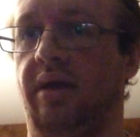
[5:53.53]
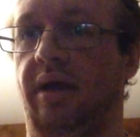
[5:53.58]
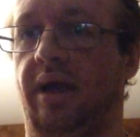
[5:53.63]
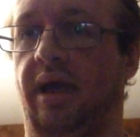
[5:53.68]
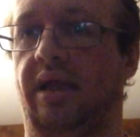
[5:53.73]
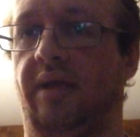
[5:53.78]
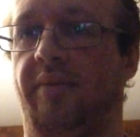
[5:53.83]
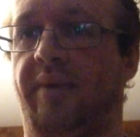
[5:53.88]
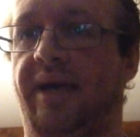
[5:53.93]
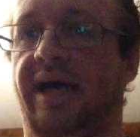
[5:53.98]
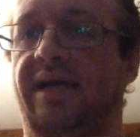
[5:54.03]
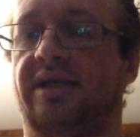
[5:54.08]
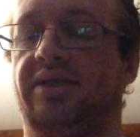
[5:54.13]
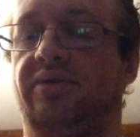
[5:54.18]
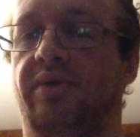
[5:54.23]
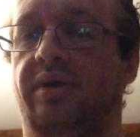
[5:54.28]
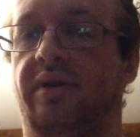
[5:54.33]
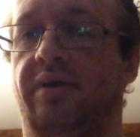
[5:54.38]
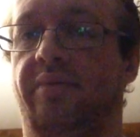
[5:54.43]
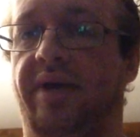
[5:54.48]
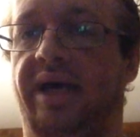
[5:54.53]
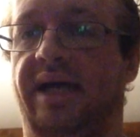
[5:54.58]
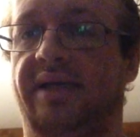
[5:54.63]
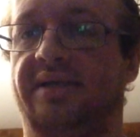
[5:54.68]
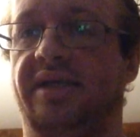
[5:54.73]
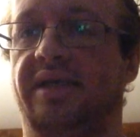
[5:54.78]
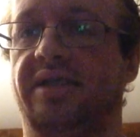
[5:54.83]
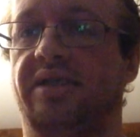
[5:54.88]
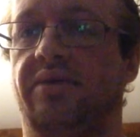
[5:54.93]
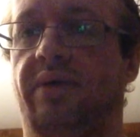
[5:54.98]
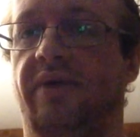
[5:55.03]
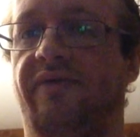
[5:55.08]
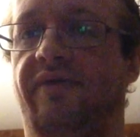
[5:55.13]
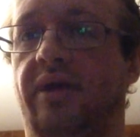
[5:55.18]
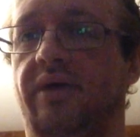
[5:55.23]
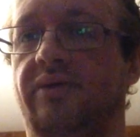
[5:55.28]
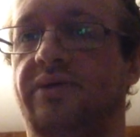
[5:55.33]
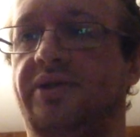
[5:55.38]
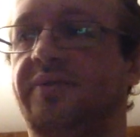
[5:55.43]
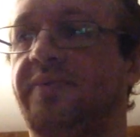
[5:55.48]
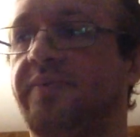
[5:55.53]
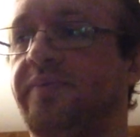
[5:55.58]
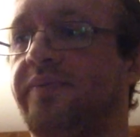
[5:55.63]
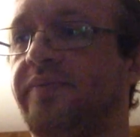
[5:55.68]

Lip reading: in the past with the past season reviews.